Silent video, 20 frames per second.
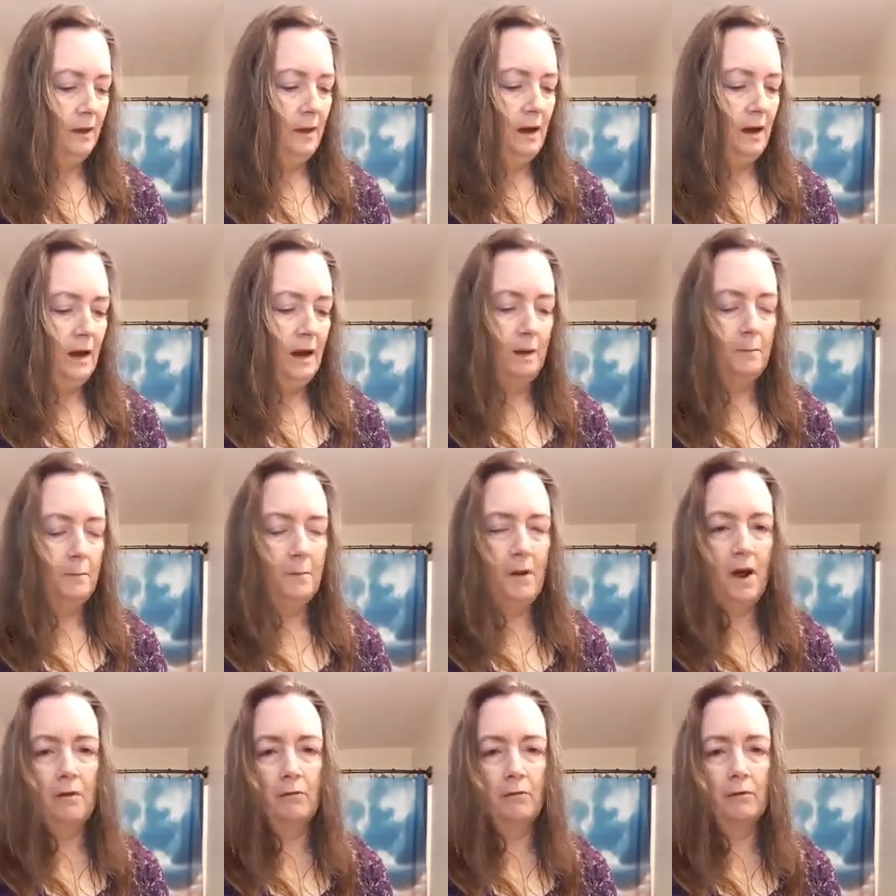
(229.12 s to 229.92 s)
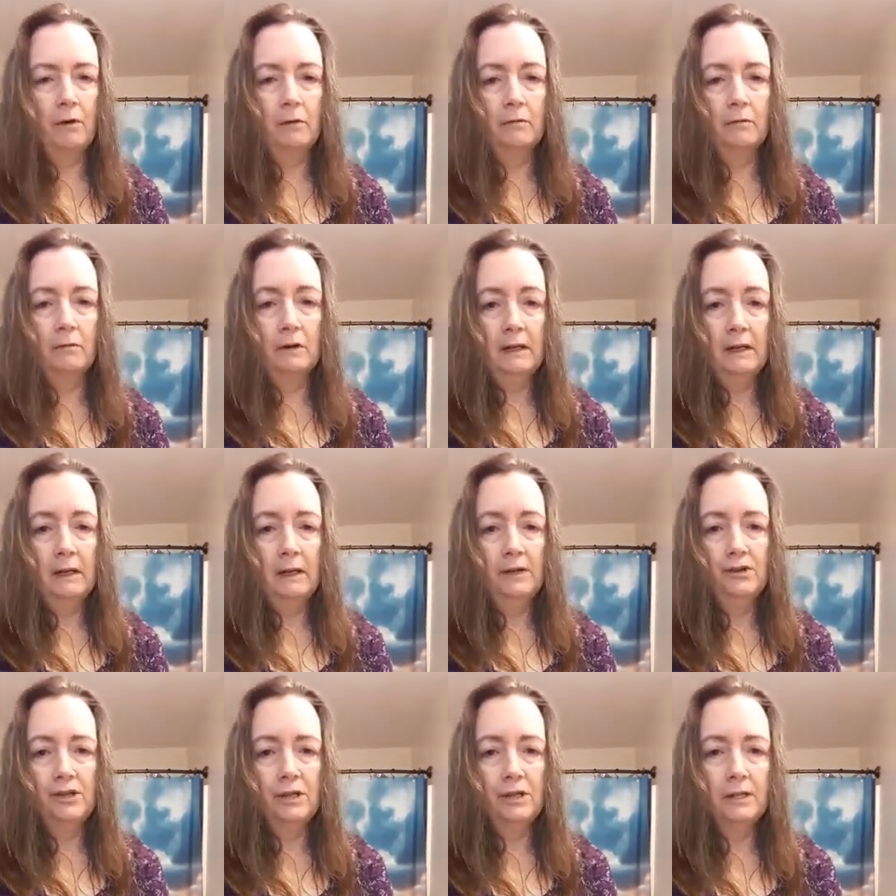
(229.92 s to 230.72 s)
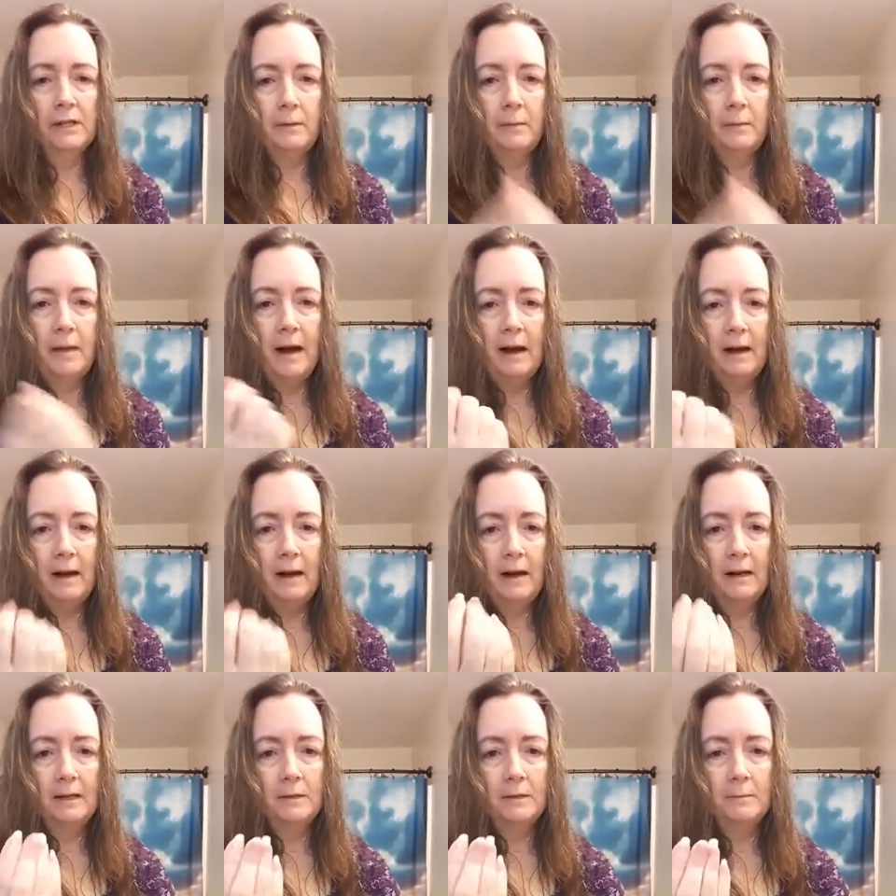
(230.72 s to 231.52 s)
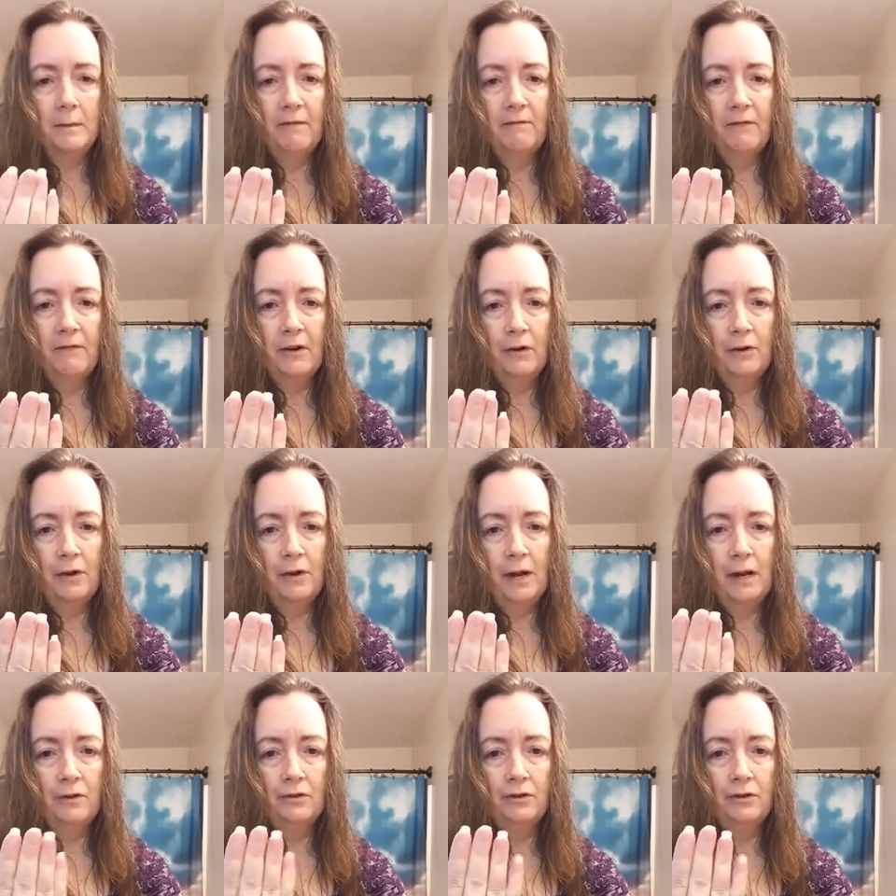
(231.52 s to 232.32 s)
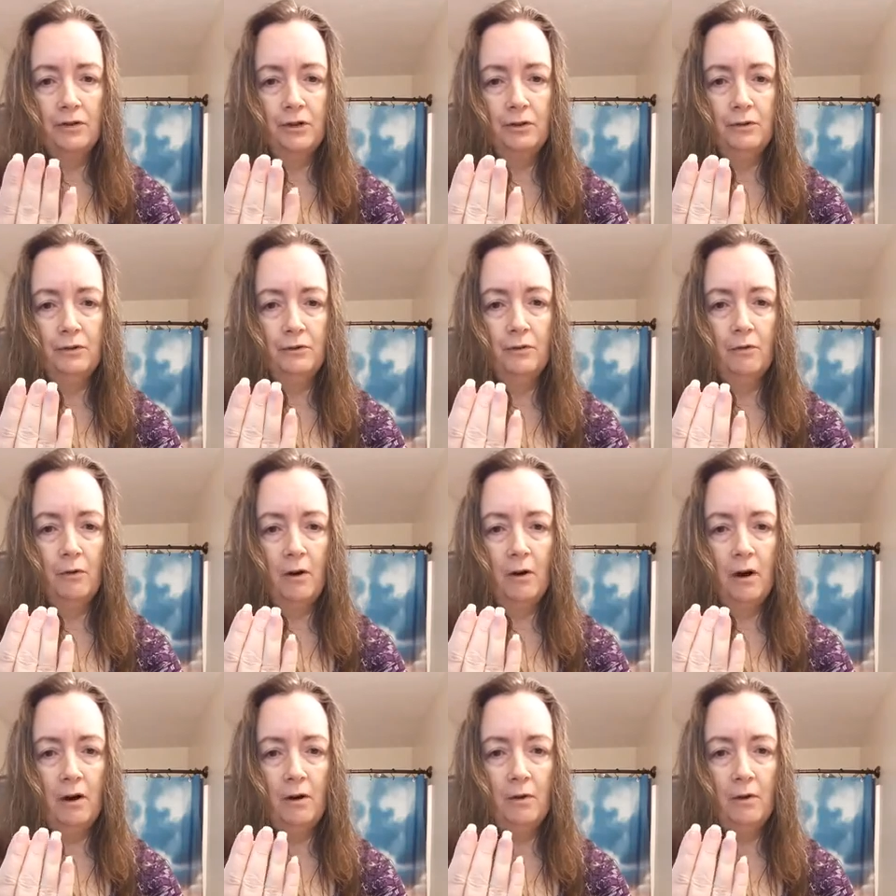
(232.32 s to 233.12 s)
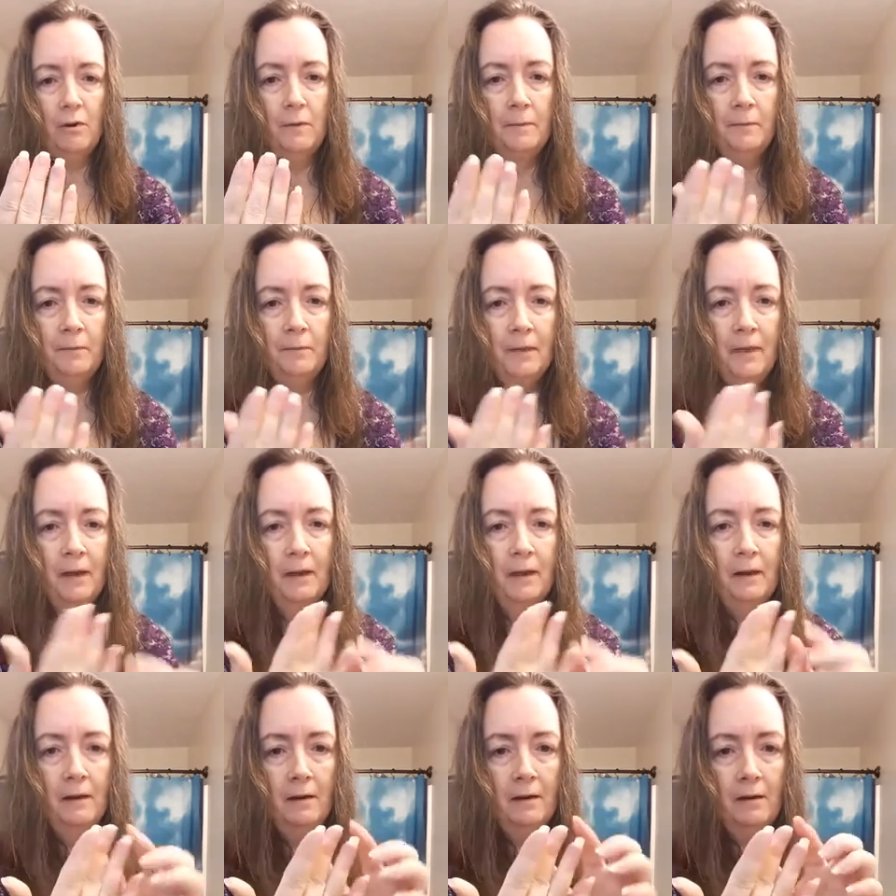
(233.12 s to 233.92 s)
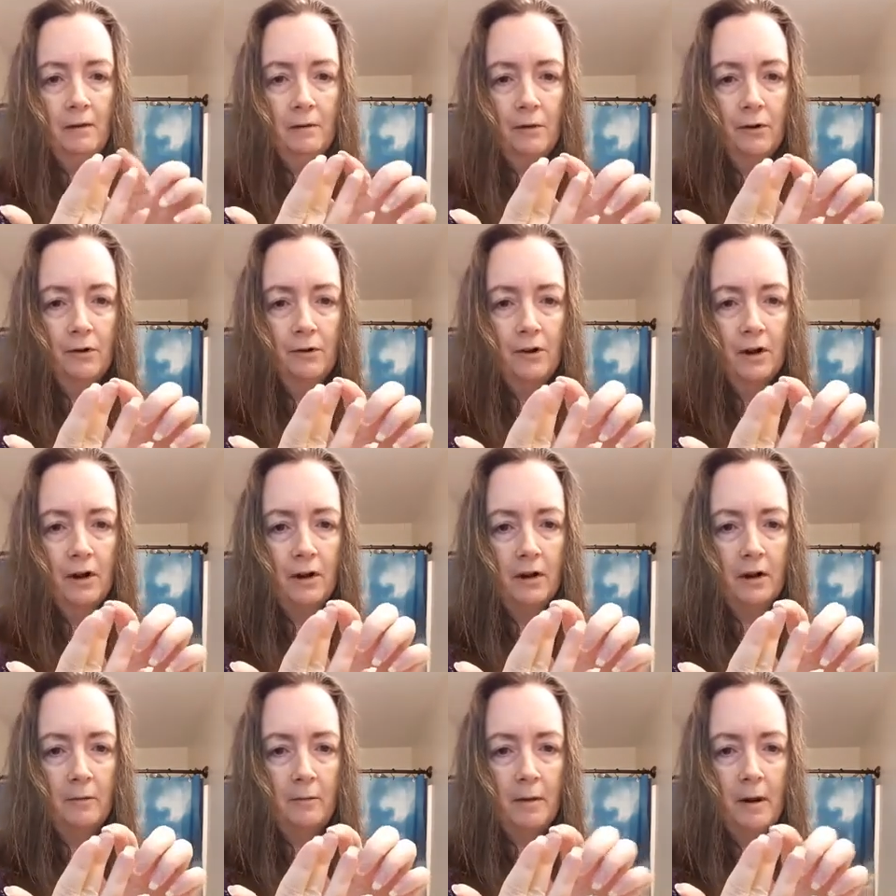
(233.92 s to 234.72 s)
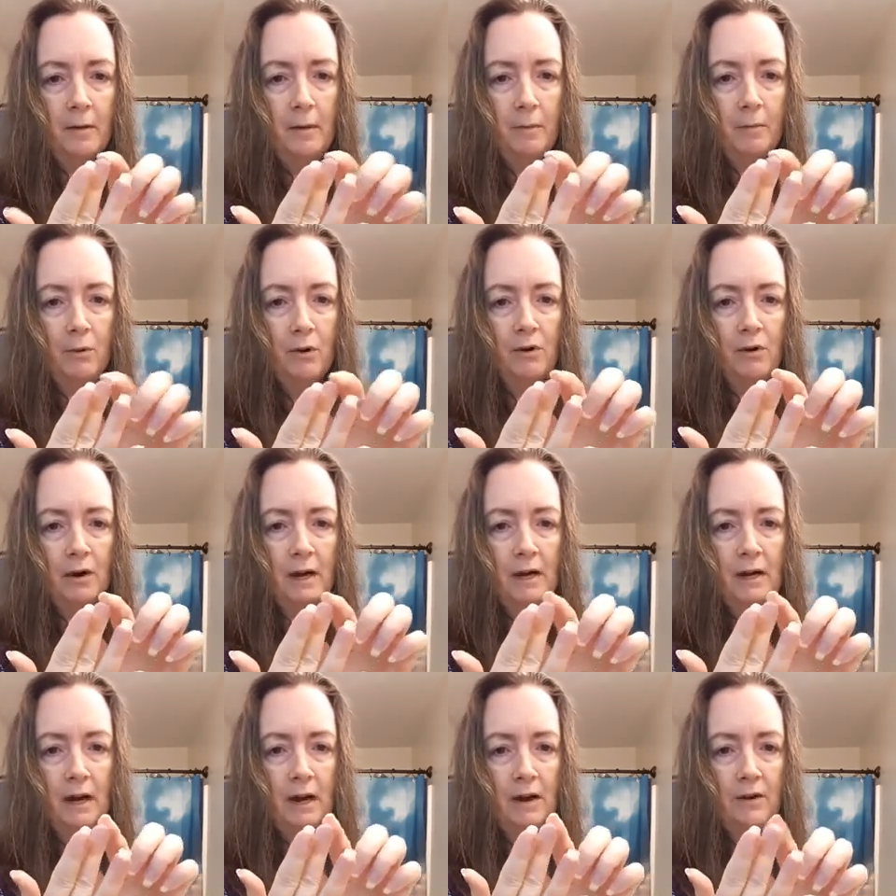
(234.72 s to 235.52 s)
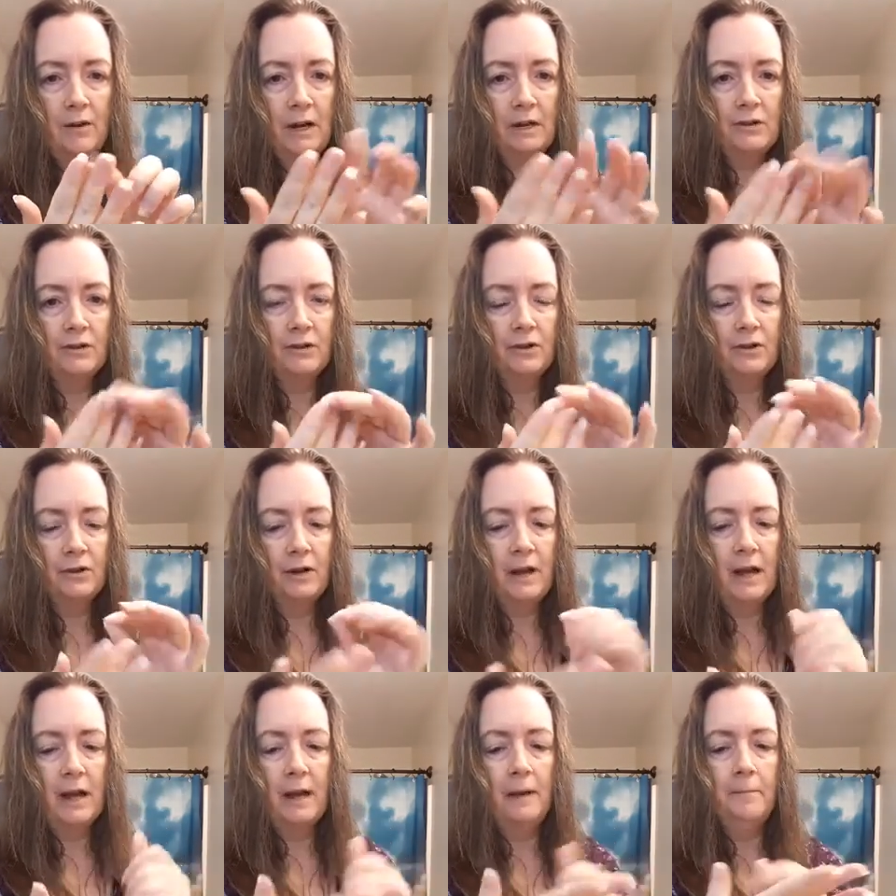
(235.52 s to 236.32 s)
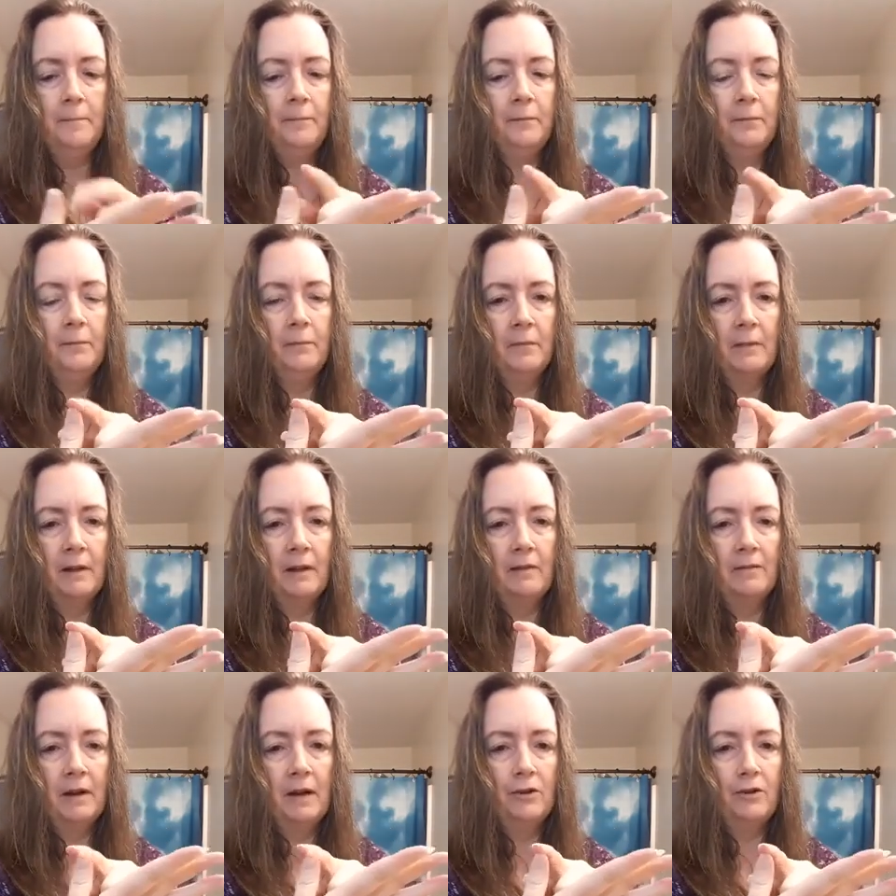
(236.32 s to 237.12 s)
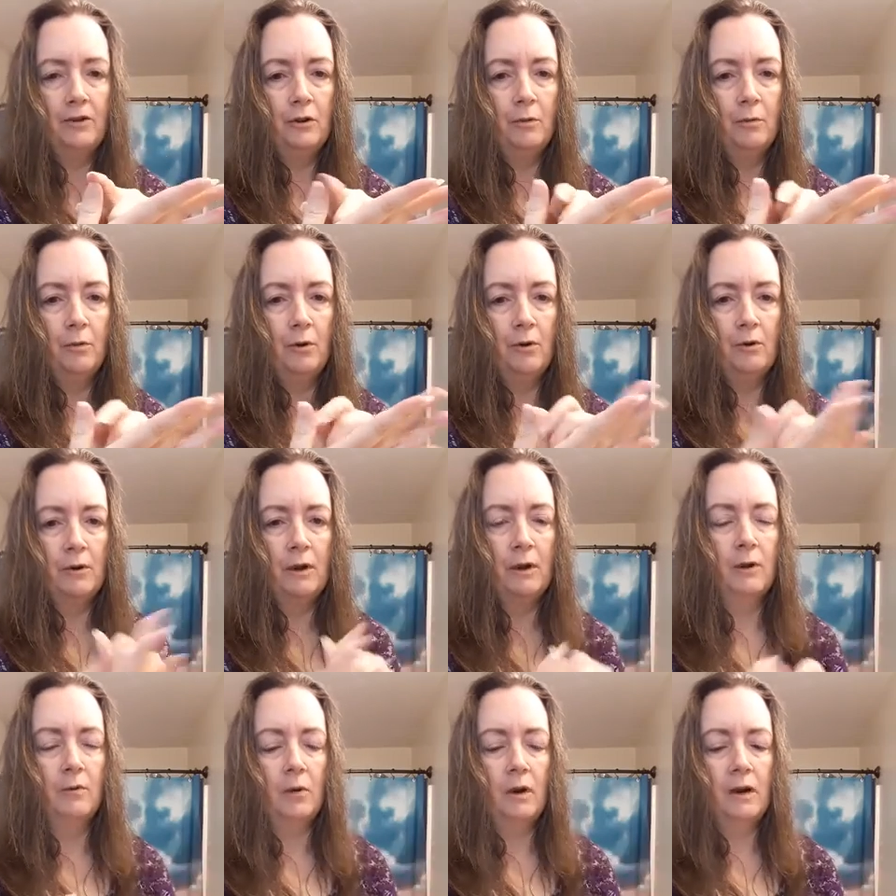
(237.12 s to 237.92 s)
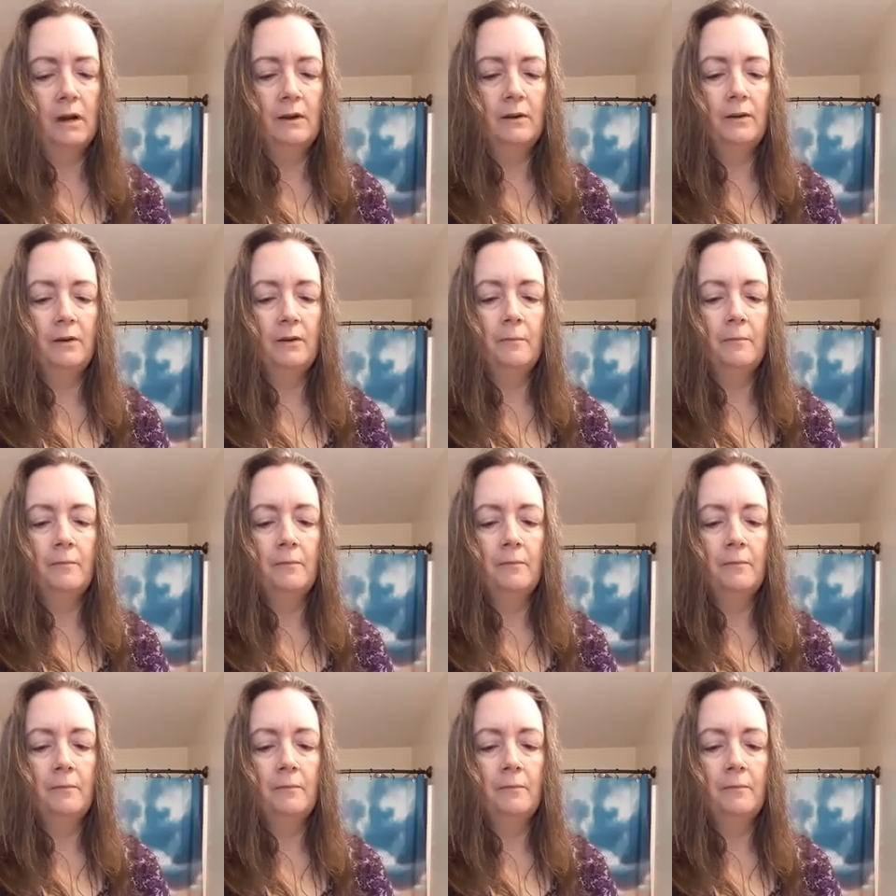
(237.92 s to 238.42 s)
I'm not real religious about it because my fingernails do grow. We were talking about my broken nail yesterday. I've got 2 broken ones.